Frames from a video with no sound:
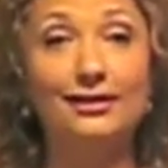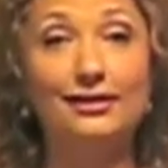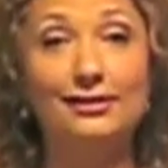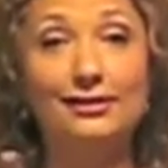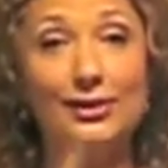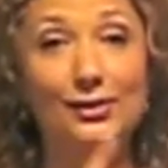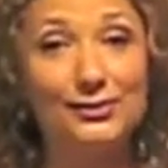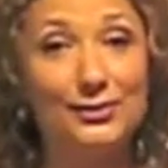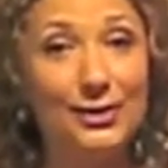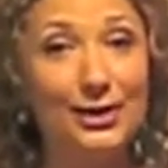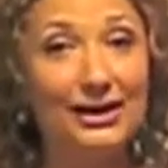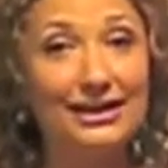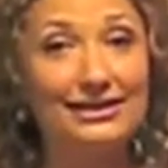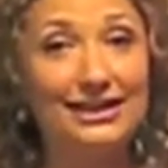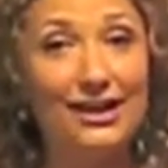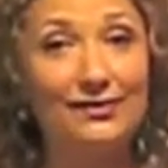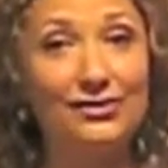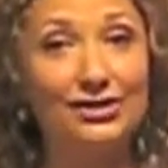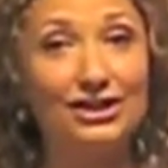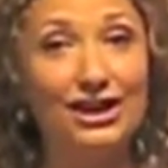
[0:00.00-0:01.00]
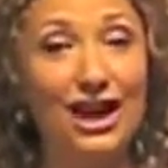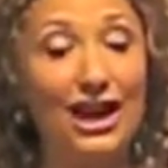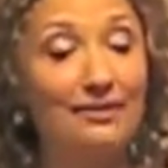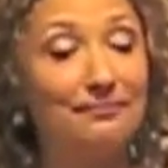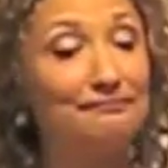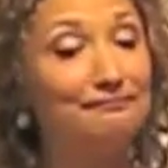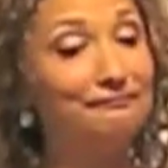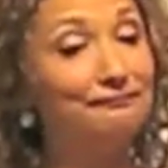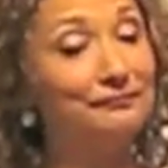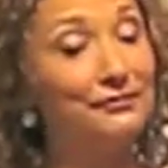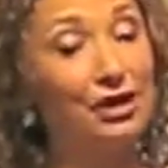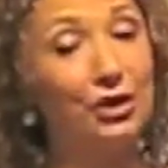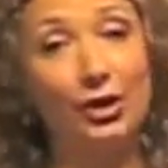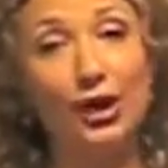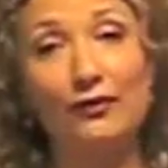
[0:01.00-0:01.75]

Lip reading: It's also going to save you time. You don't